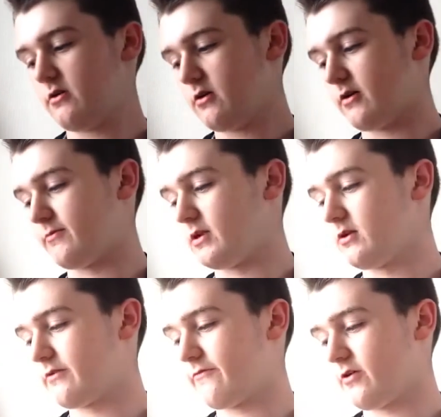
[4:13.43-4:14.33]
I've been
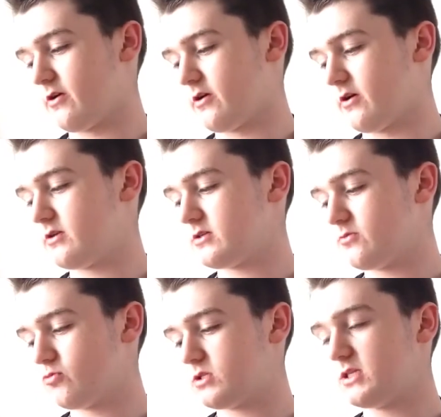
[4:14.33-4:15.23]
looking for her
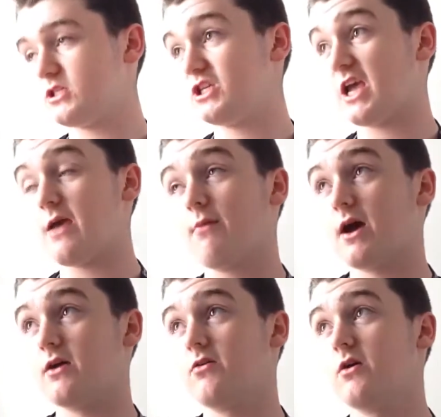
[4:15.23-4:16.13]
since she came
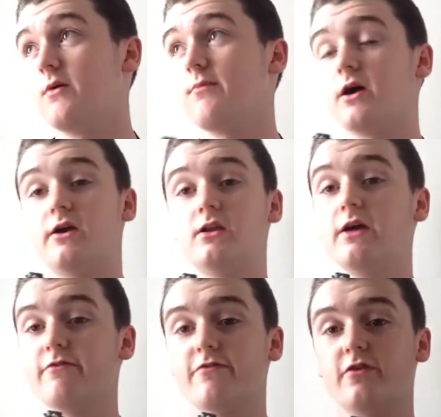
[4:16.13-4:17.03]
out, but I could
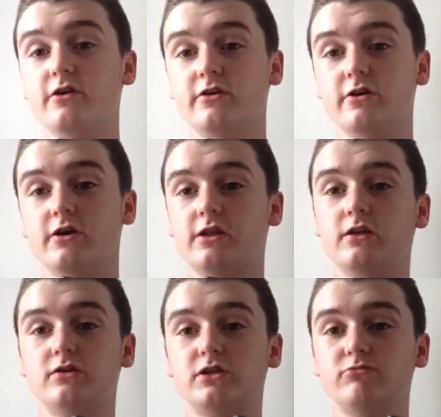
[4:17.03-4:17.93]
never find her. And
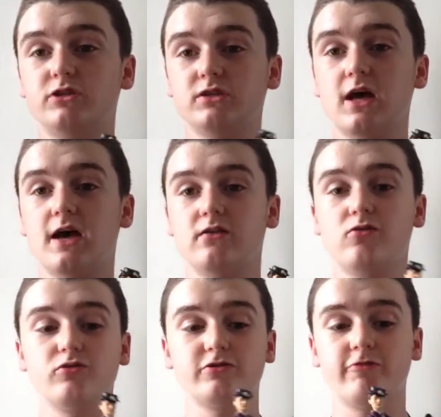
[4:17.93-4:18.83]
then she was just there,
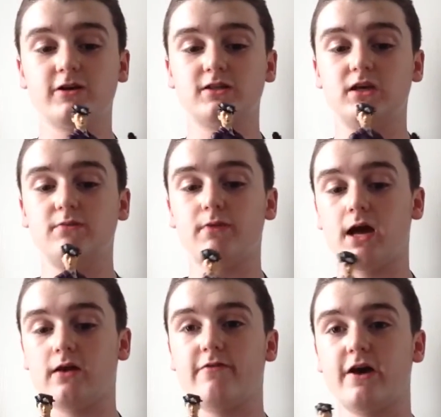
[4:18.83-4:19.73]
Toys R Us, the
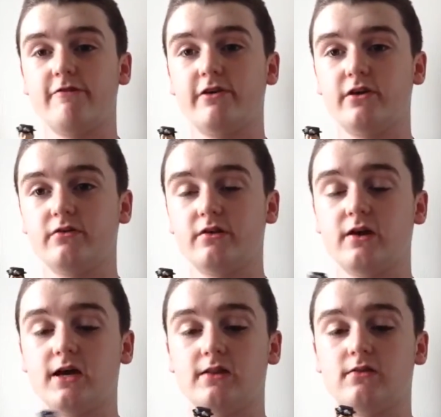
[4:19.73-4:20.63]
black variant
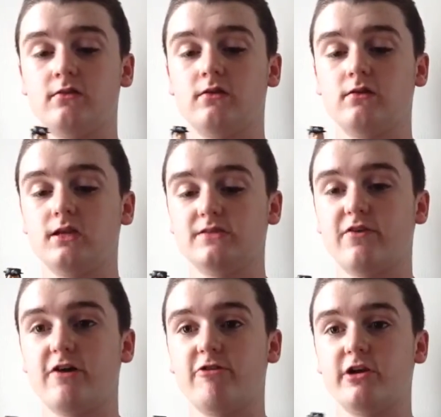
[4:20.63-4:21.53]
and this
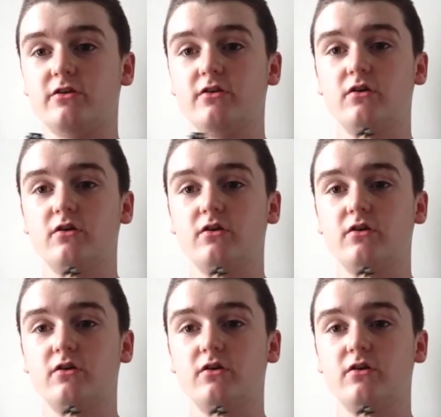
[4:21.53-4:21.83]
variant.